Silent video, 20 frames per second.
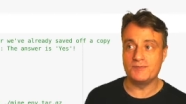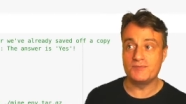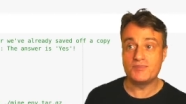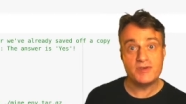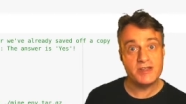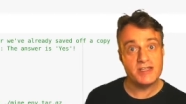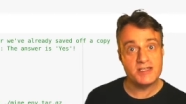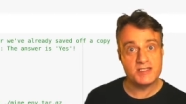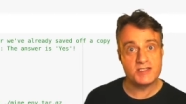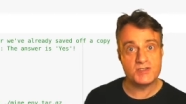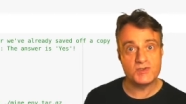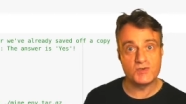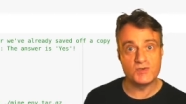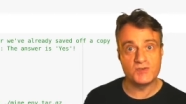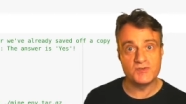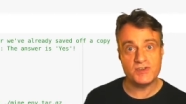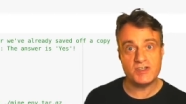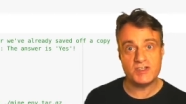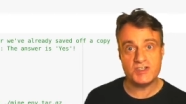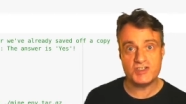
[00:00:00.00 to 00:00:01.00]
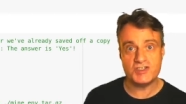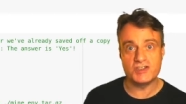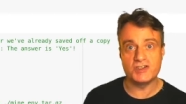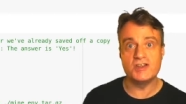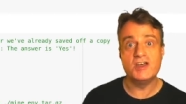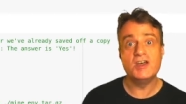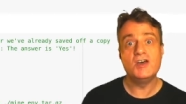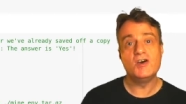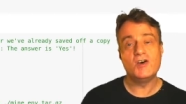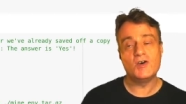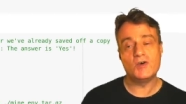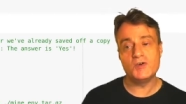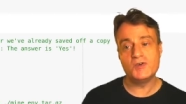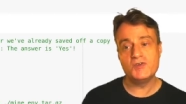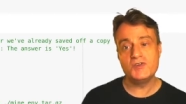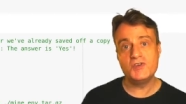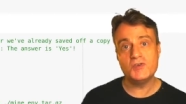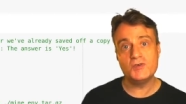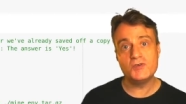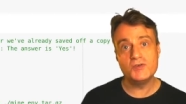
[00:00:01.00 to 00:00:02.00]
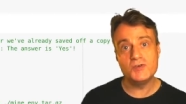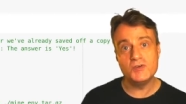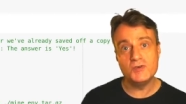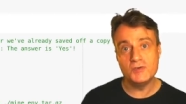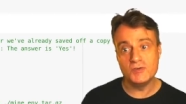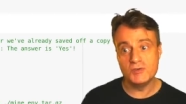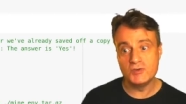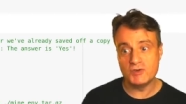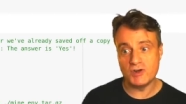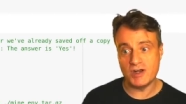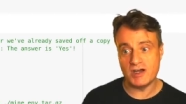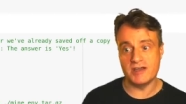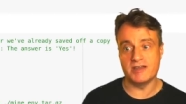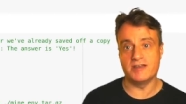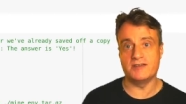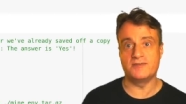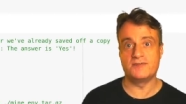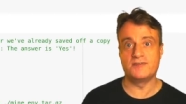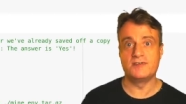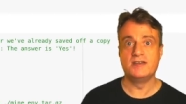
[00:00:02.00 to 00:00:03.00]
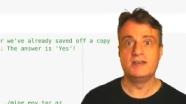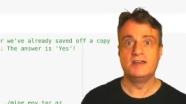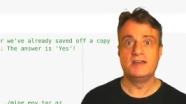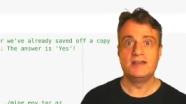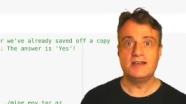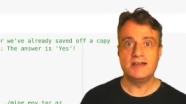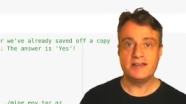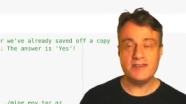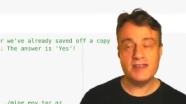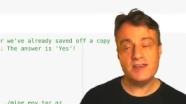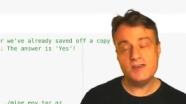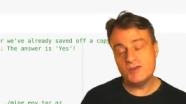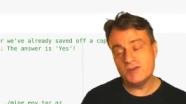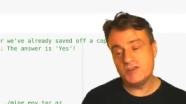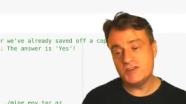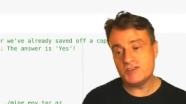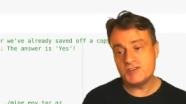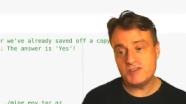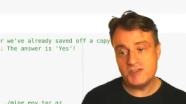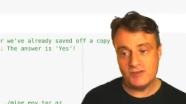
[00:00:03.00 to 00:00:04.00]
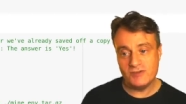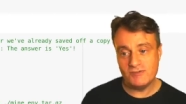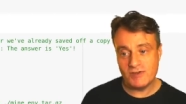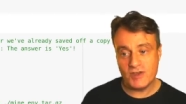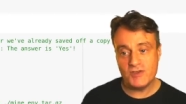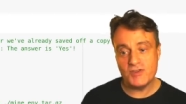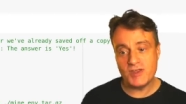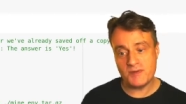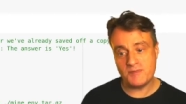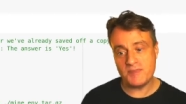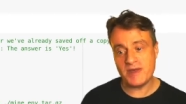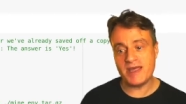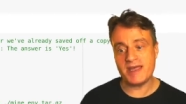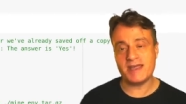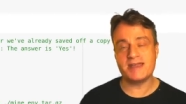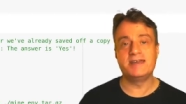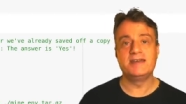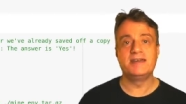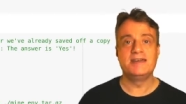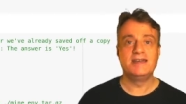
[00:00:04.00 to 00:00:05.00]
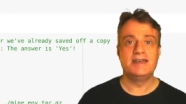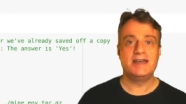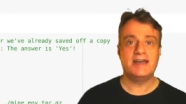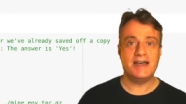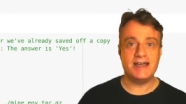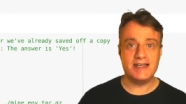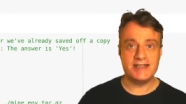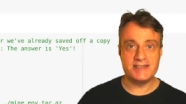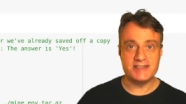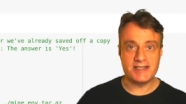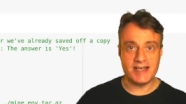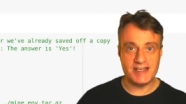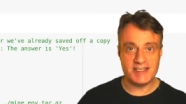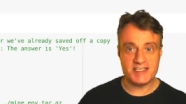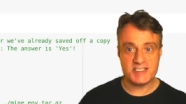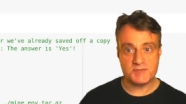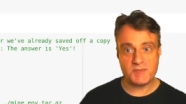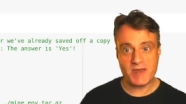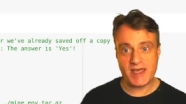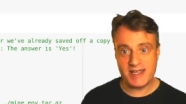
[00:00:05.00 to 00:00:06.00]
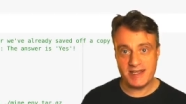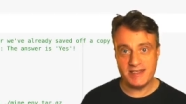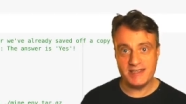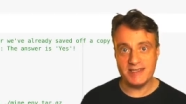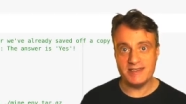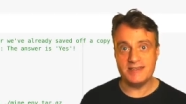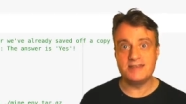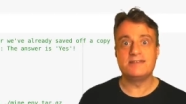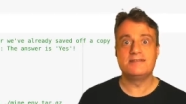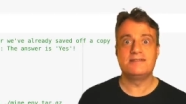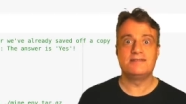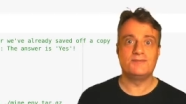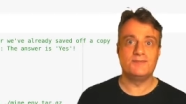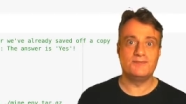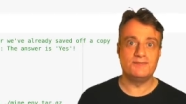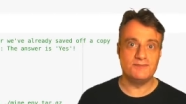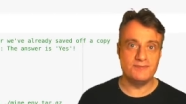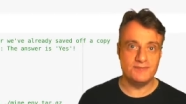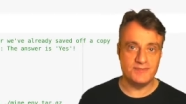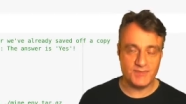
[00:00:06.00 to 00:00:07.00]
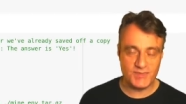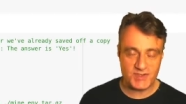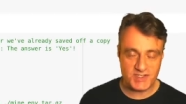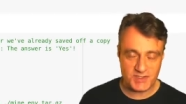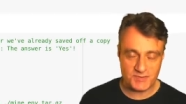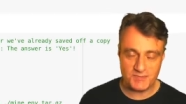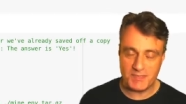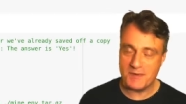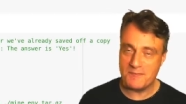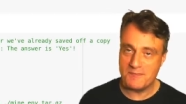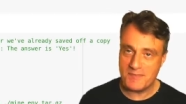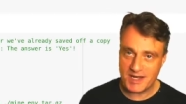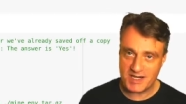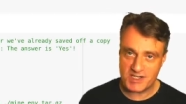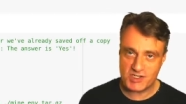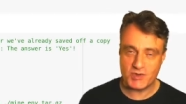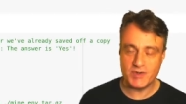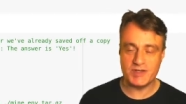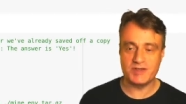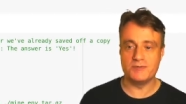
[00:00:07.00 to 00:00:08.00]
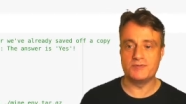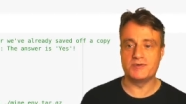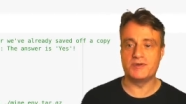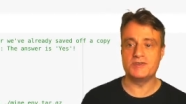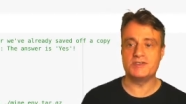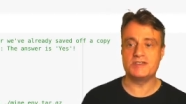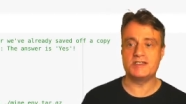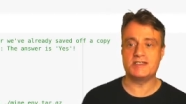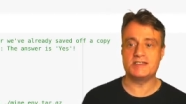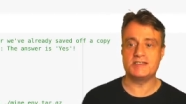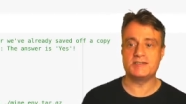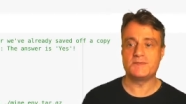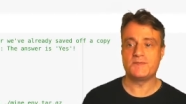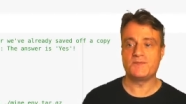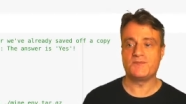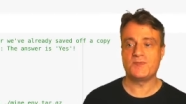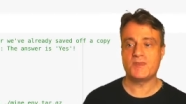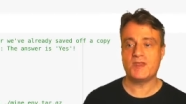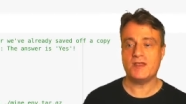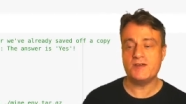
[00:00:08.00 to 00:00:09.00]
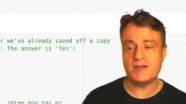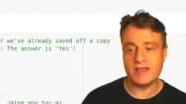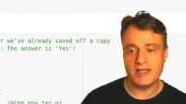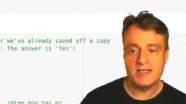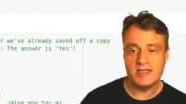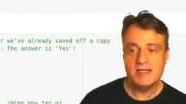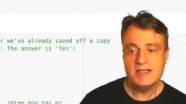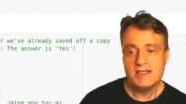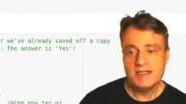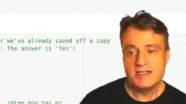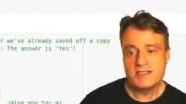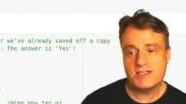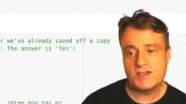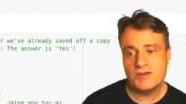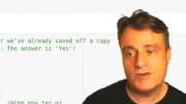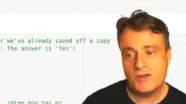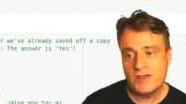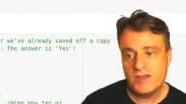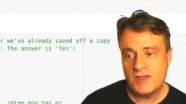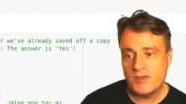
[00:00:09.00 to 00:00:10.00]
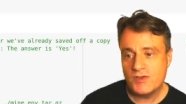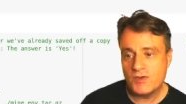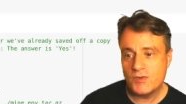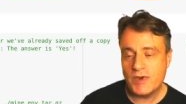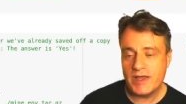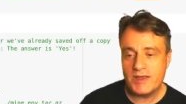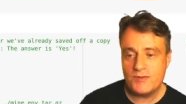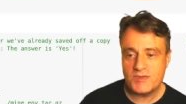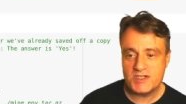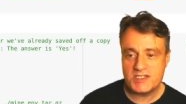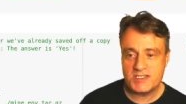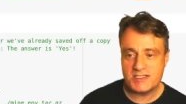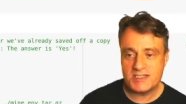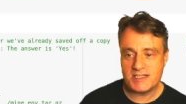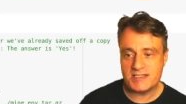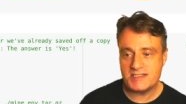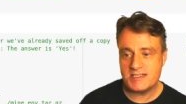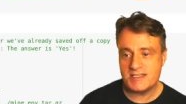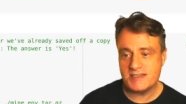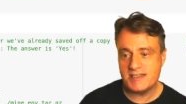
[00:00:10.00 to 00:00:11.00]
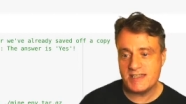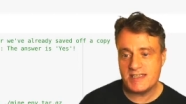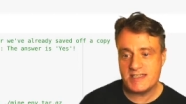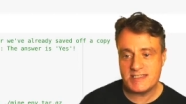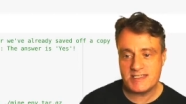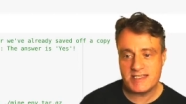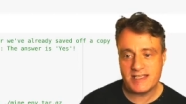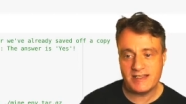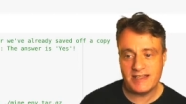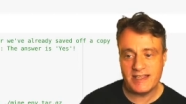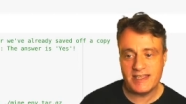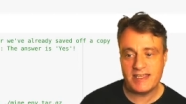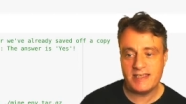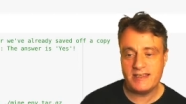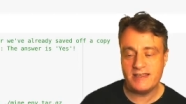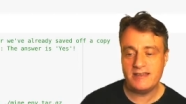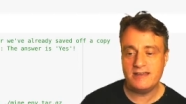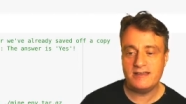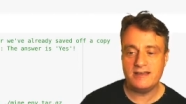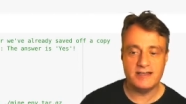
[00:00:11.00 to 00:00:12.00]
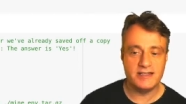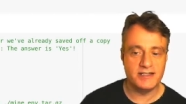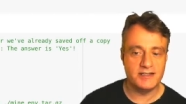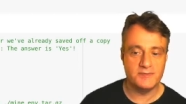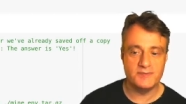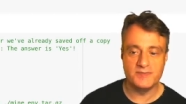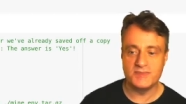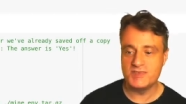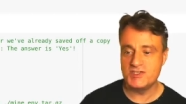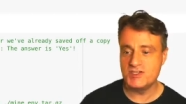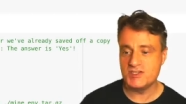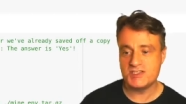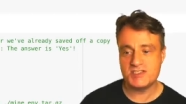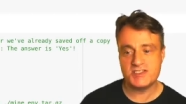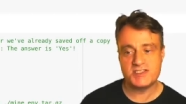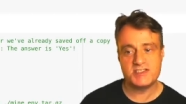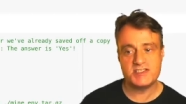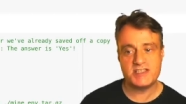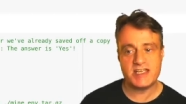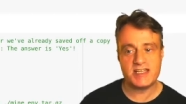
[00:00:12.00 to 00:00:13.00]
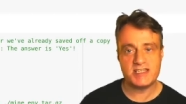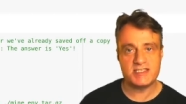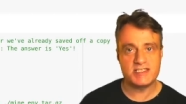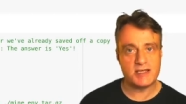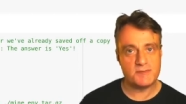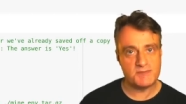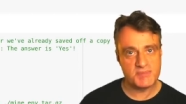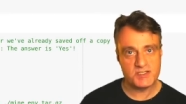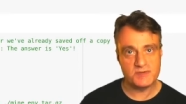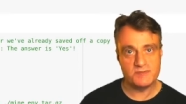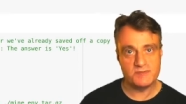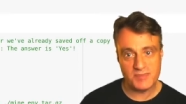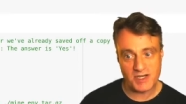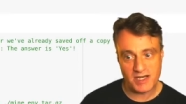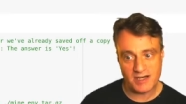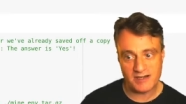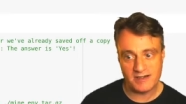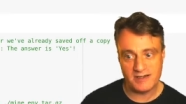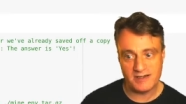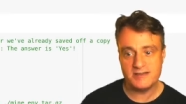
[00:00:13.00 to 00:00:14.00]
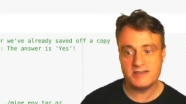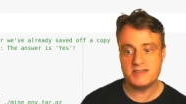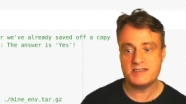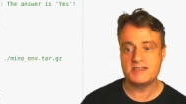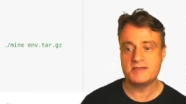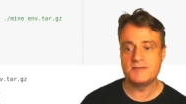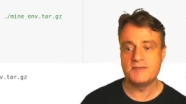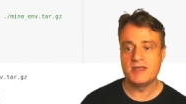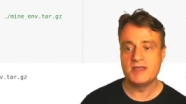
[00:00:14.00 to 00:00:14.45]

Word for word: pre-installed version onto your Google Drive. And then you can just load that back and expand it which would be a much quicker process. Okay, so the way in which it does it, this cell here um, just sets up some paths,